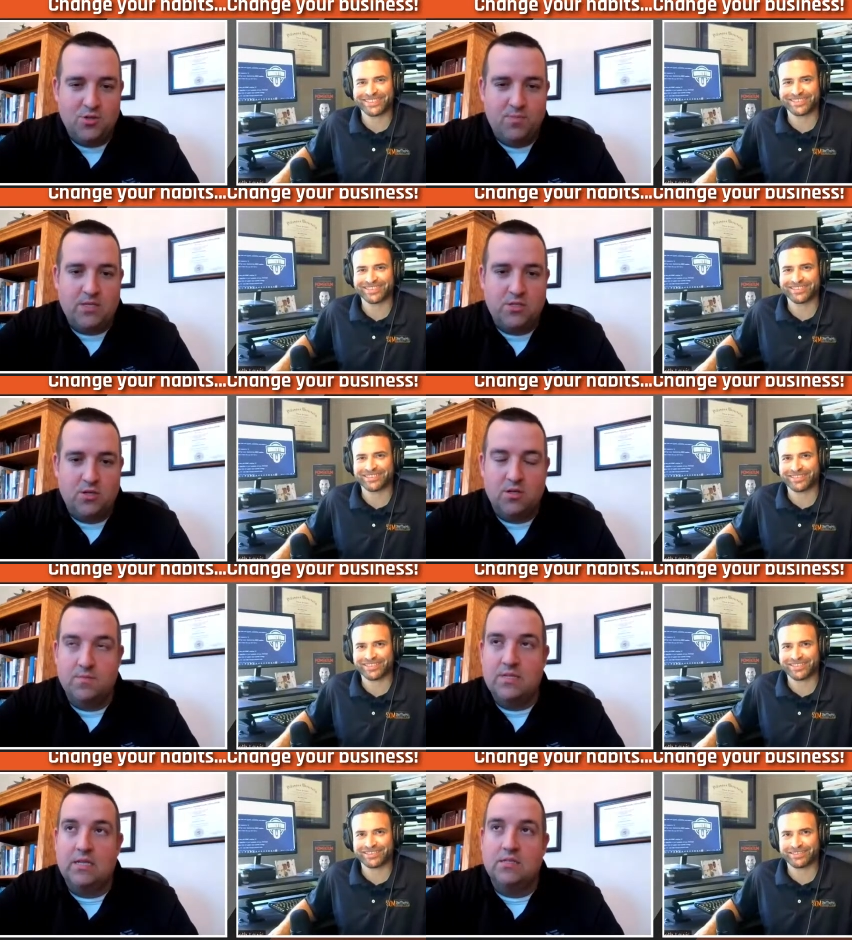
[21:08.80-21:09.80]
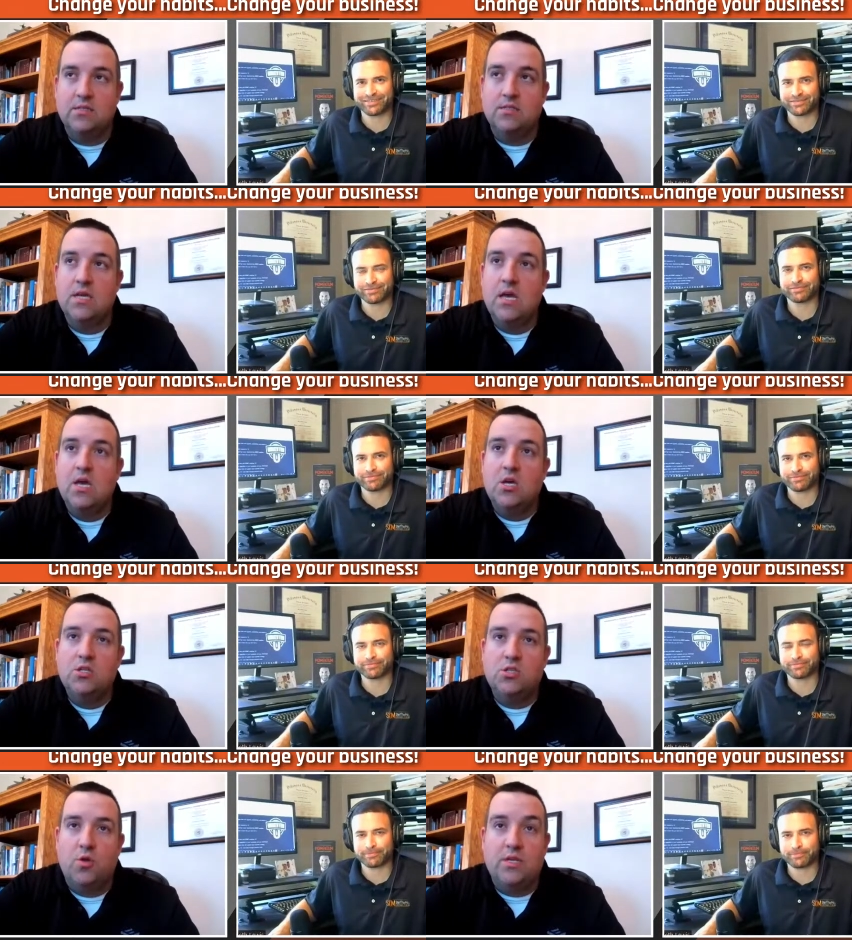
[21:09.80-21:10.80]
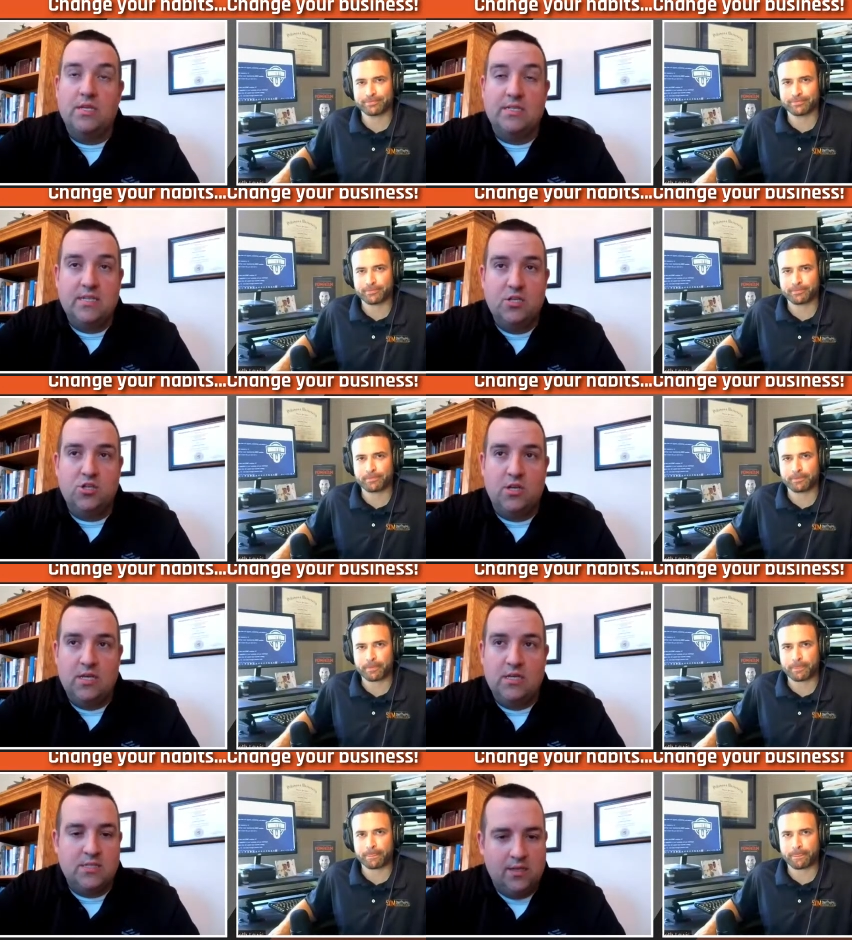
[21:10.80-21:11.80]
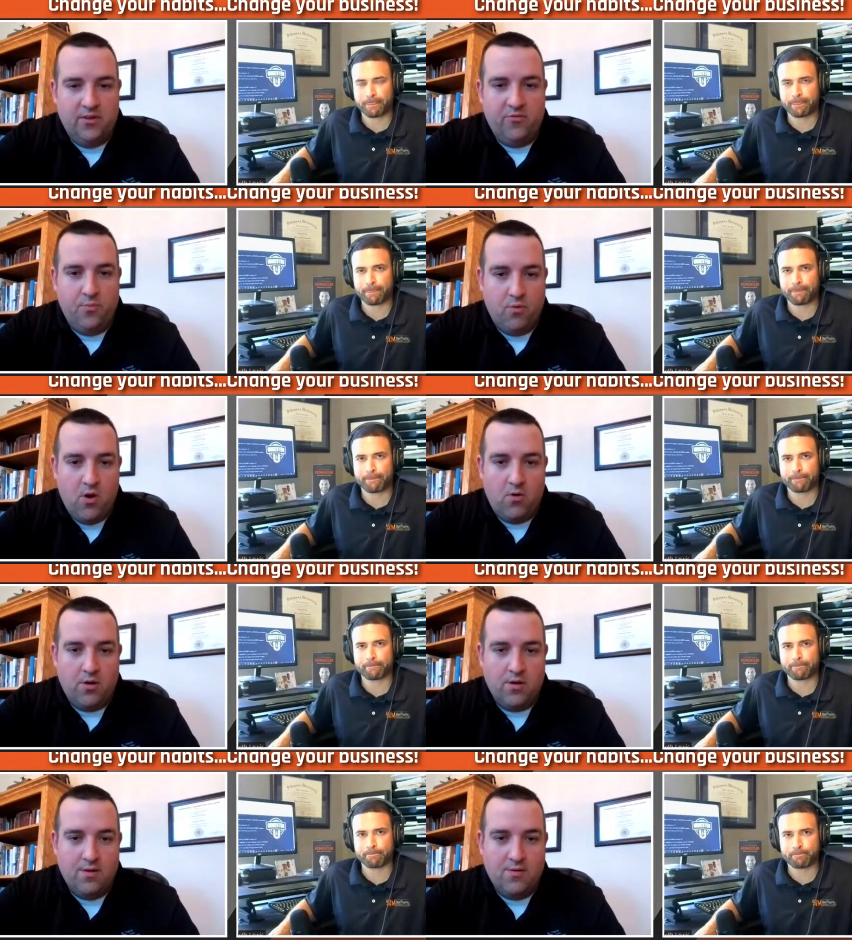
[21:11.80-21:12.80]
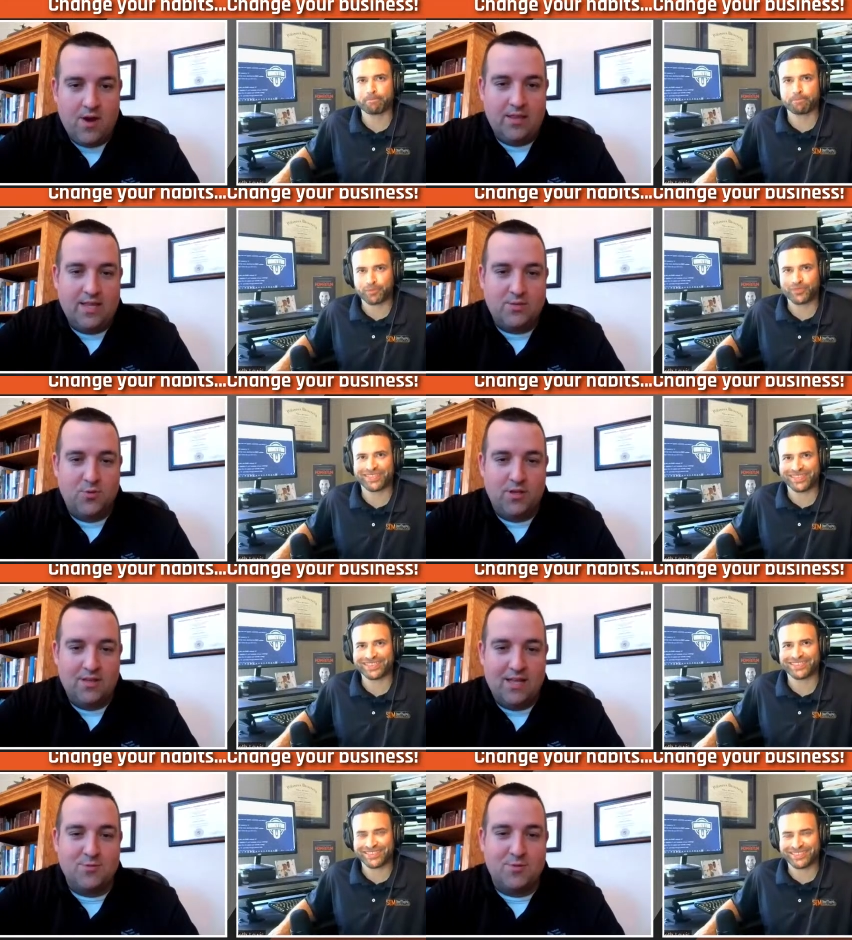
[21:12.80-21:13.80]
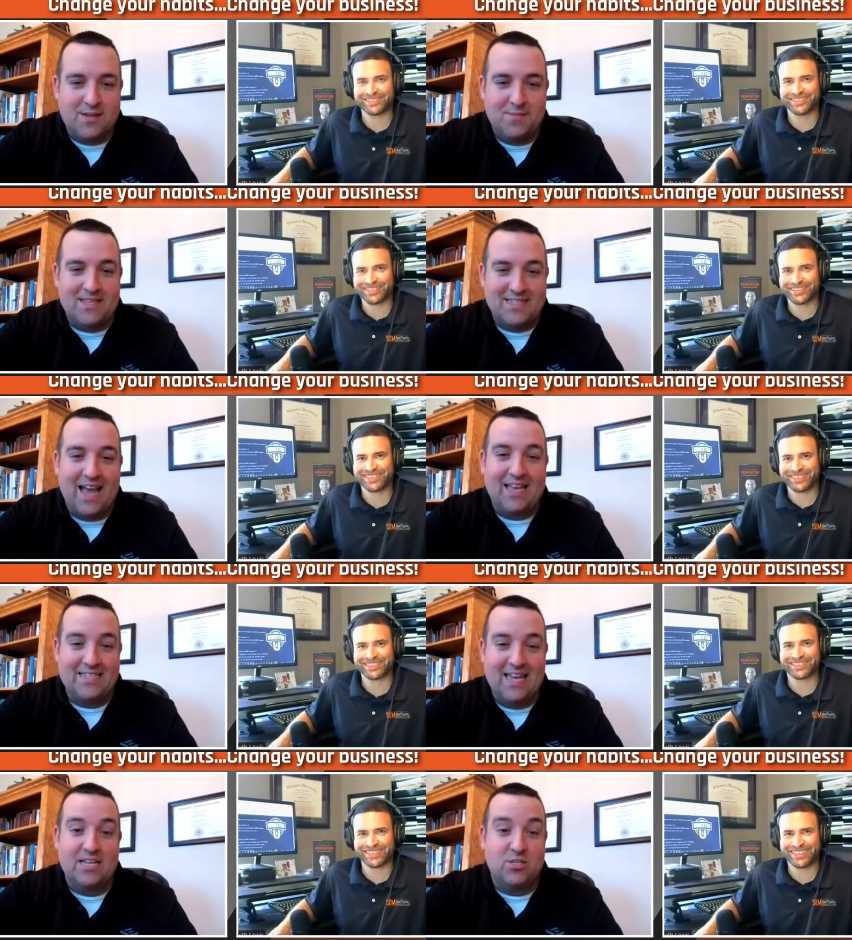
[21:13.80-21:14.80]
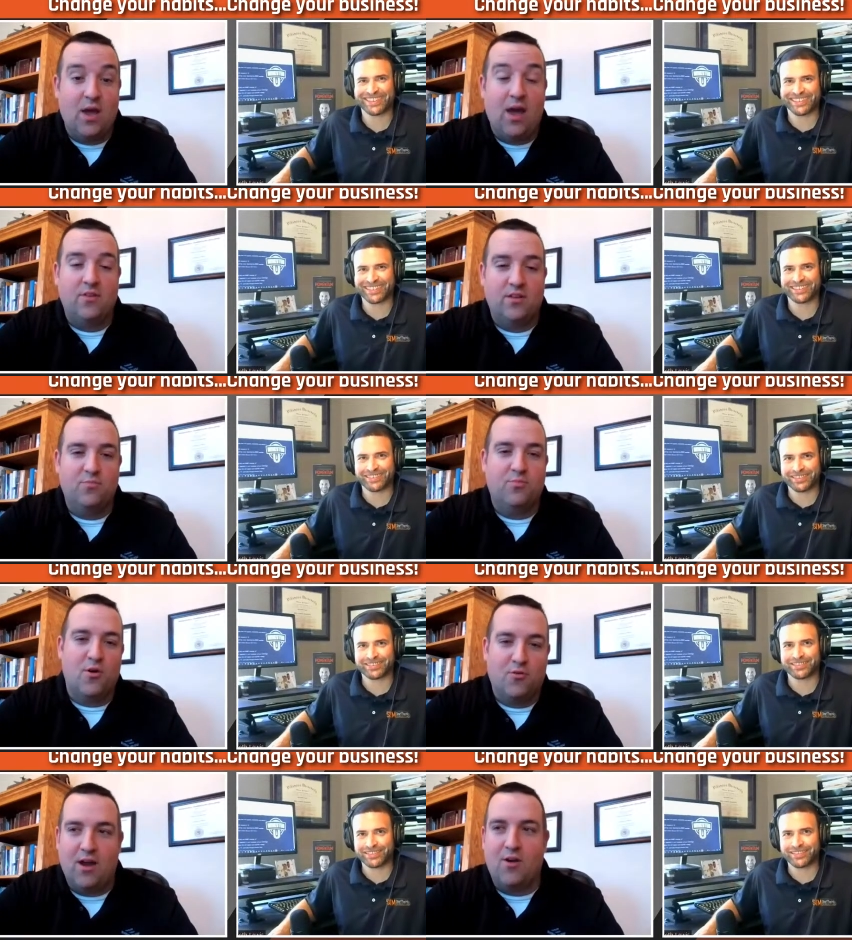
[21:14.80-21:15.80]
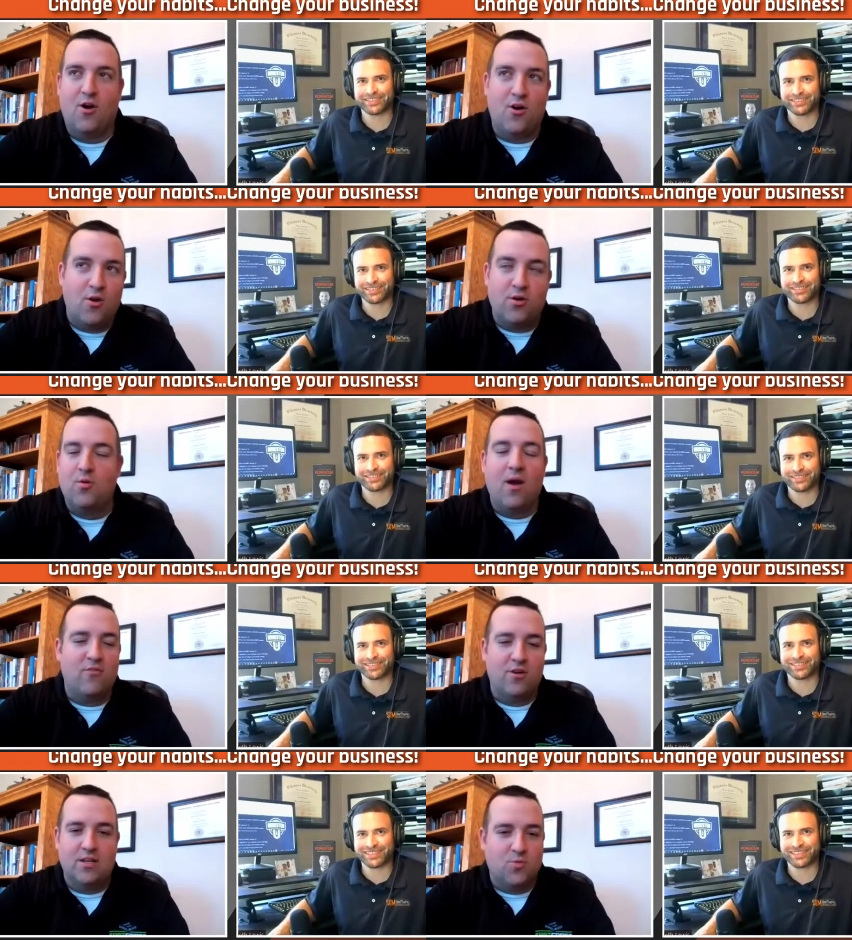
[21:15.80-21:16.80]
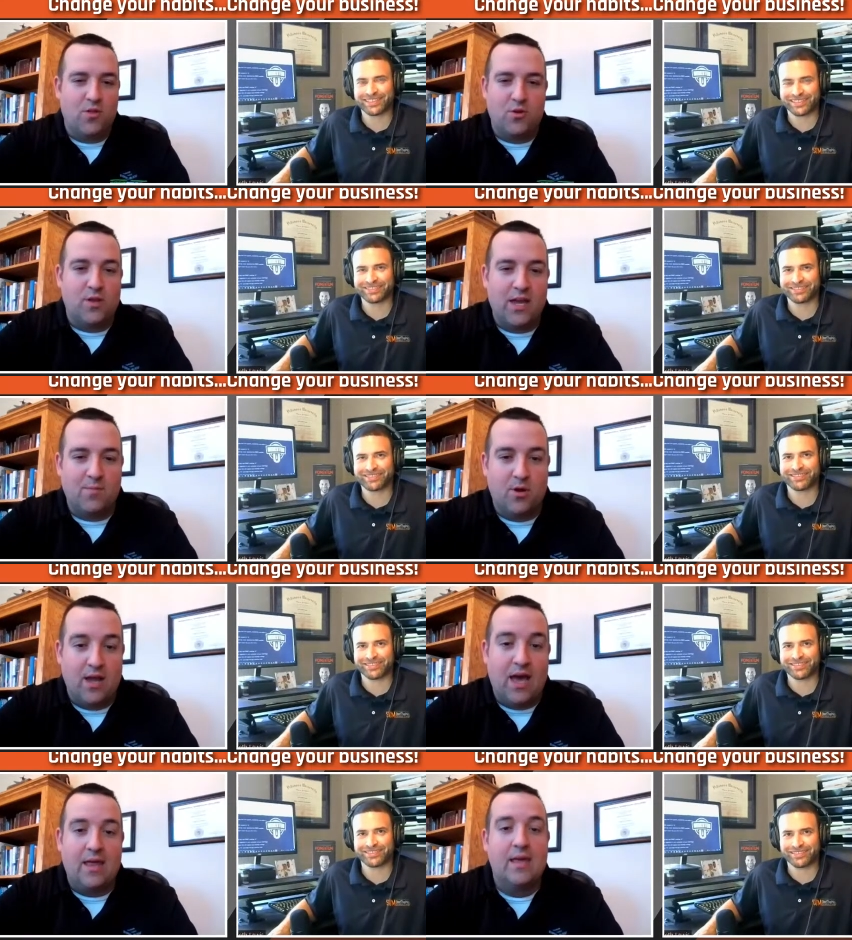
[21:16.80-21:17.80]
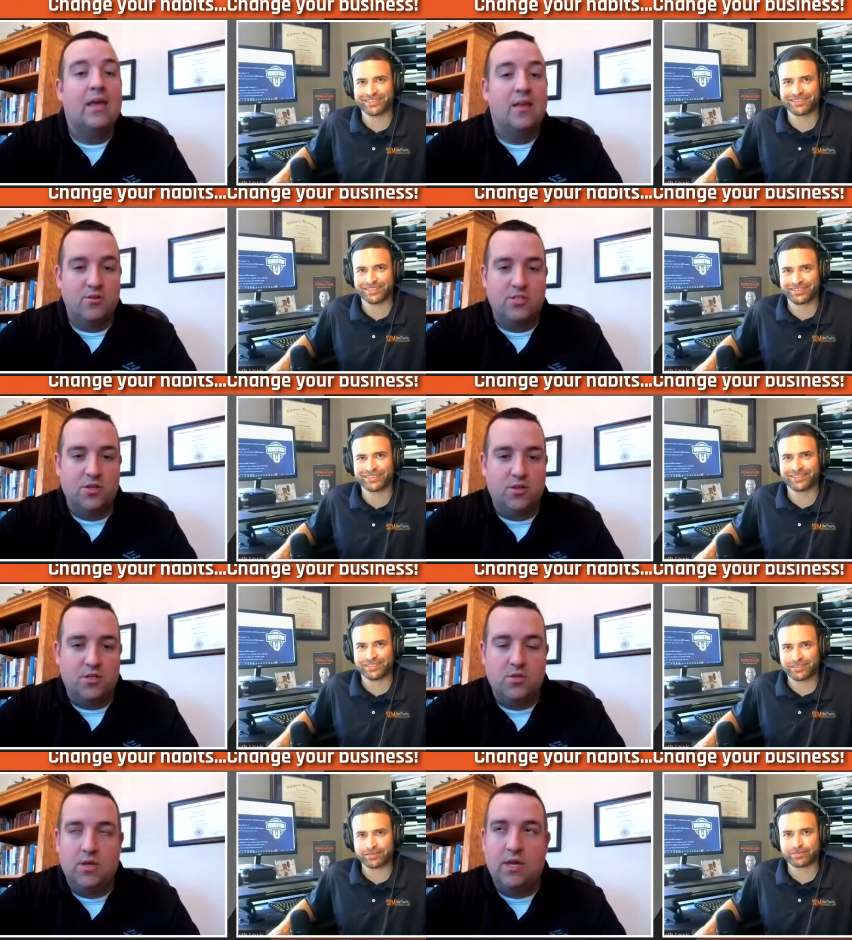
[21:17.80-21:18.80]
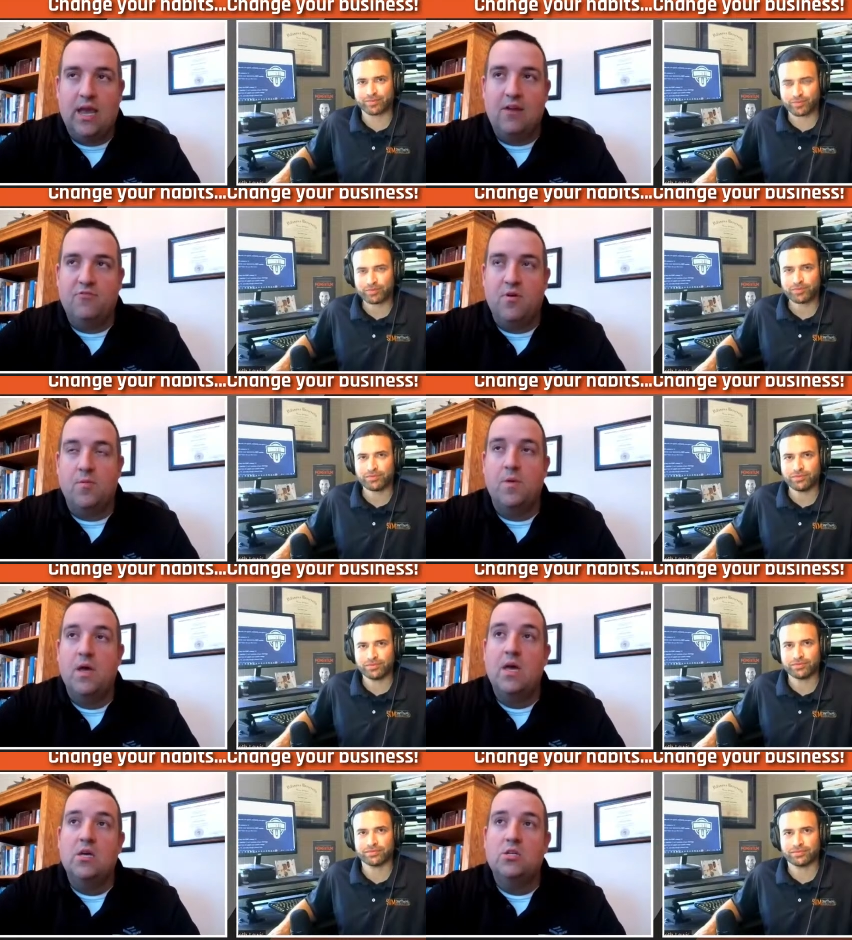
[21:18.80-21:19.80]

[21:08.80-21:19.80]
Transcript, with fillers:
Speaker 1: easier by circumstances. So the decision is to live broke, right? That's what that's what some of these guys say is you have to live broke. Grant Cardone and whoever it is, whether you like him or not, there's still things you can gain from him.